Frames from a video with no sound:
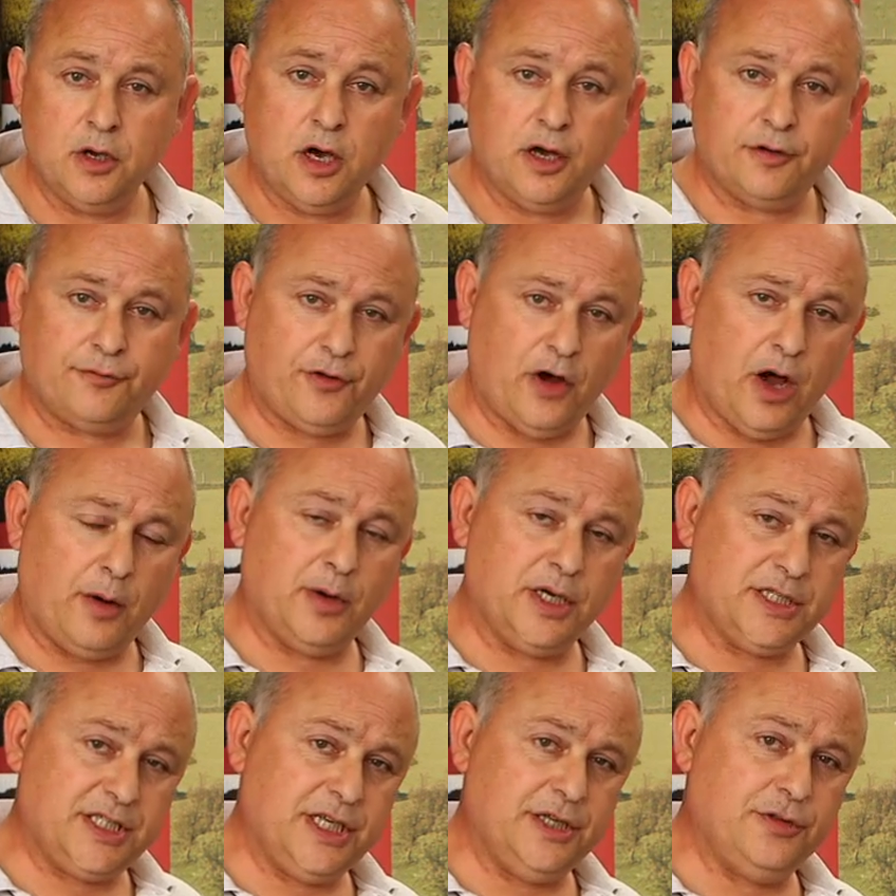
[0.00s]
And
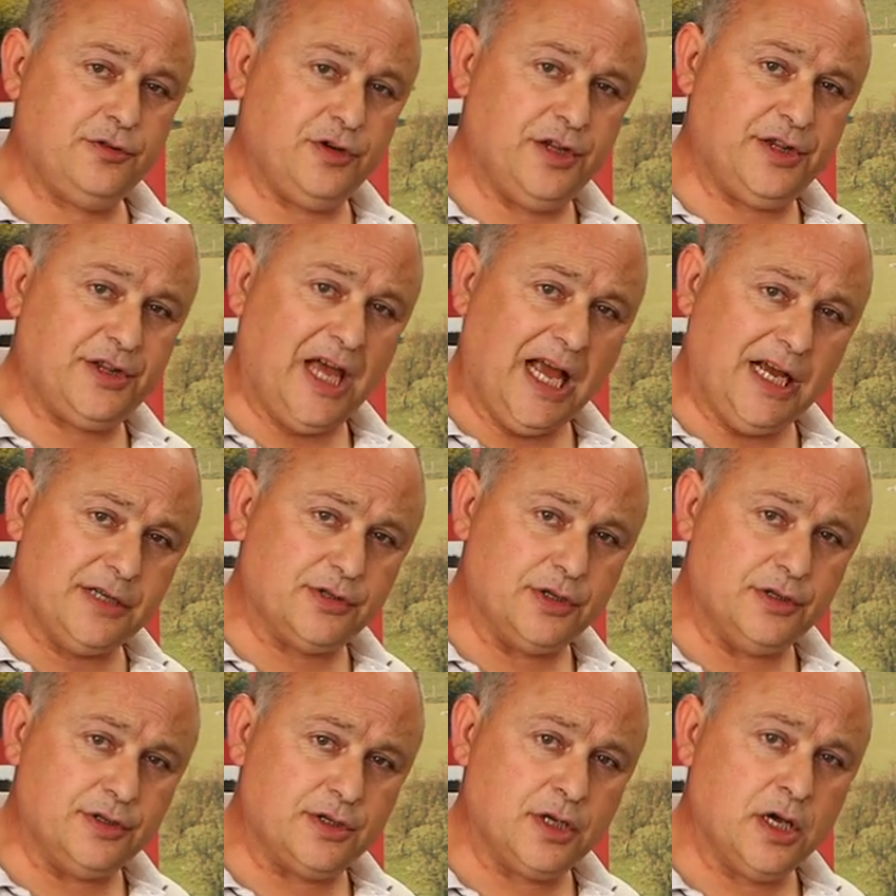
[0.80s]
FarmIT
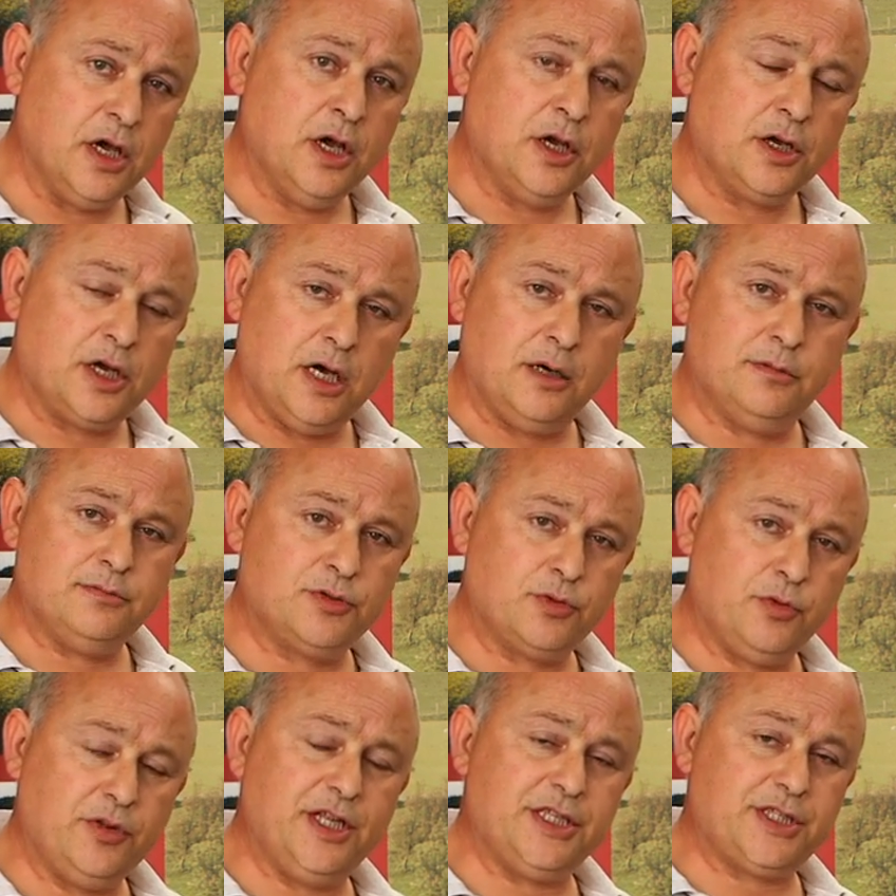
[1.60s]
3000
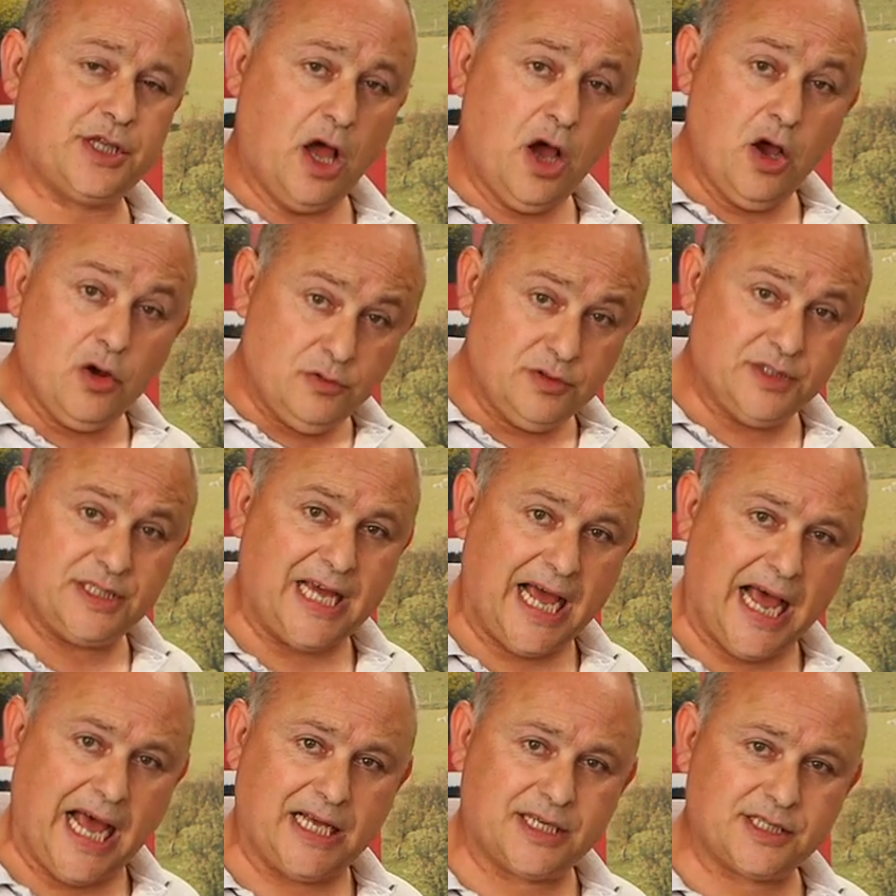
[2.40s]
comes with its own
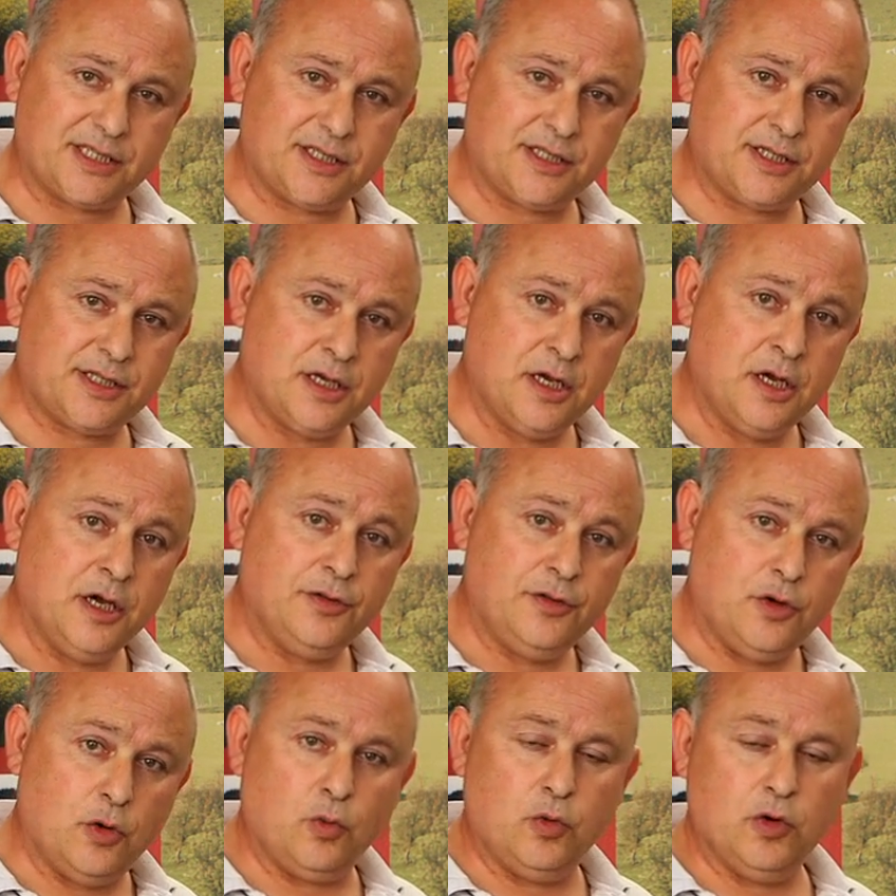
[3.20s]
tasks
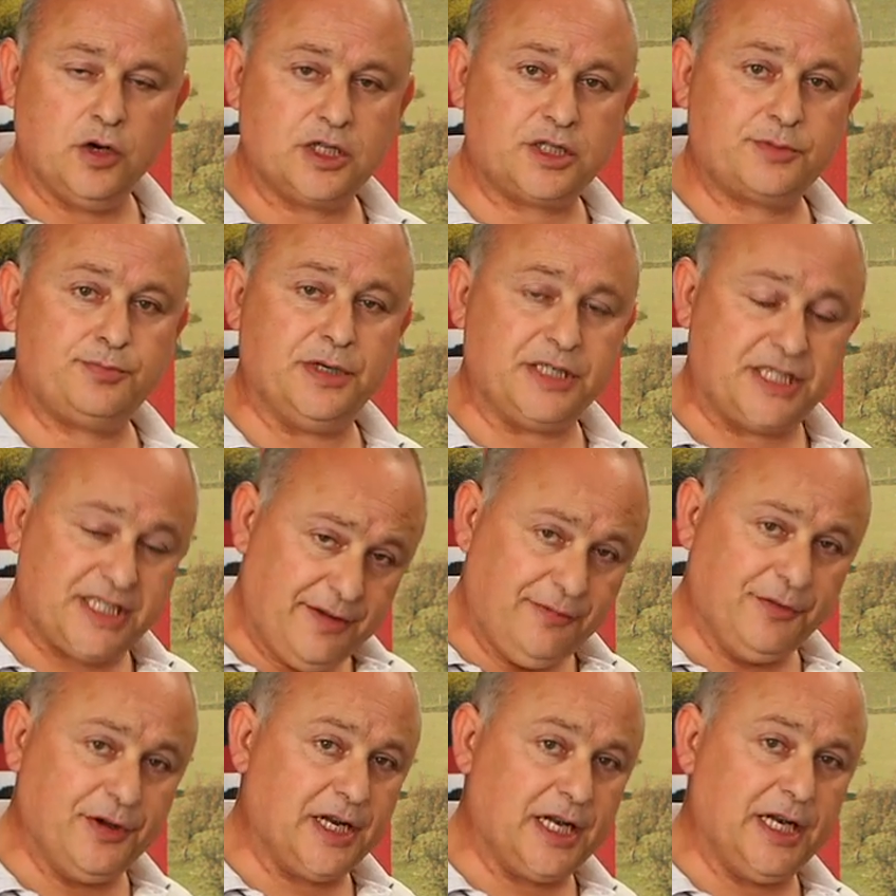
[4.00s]
that work
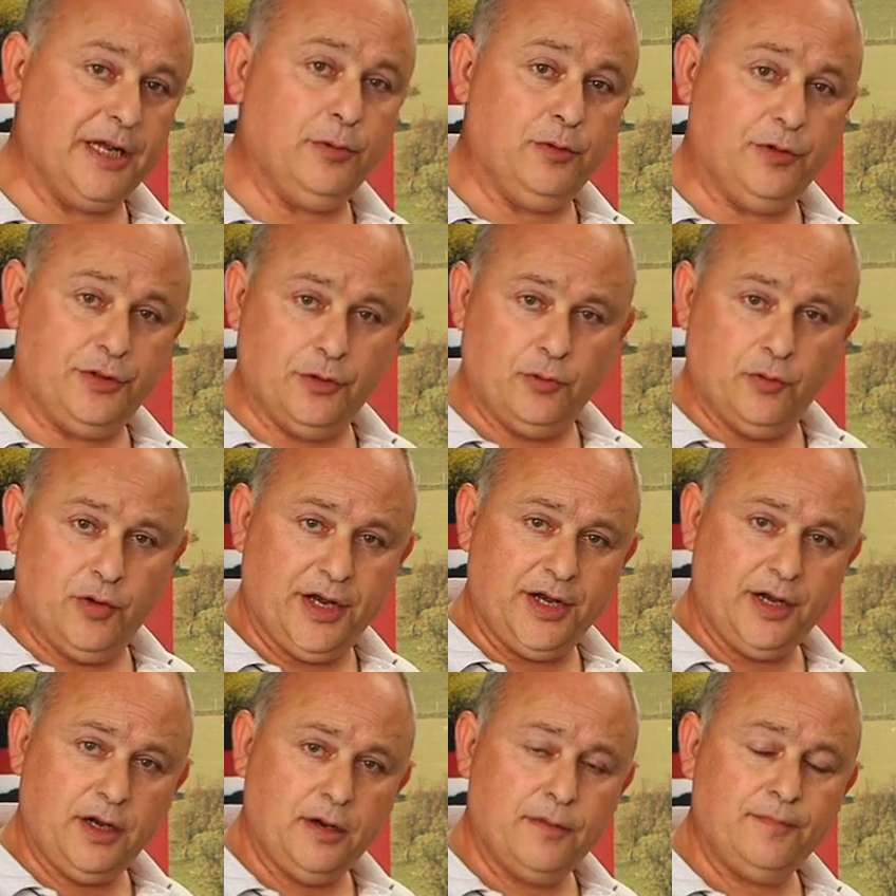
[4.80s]
specifically with the
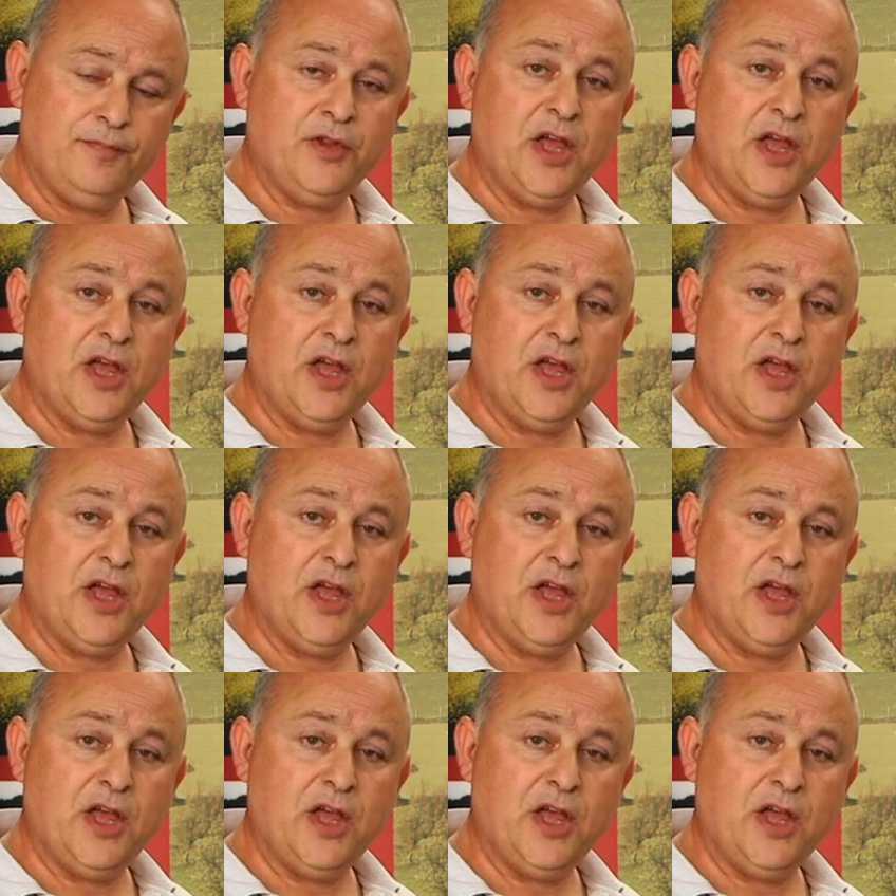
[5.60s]
reader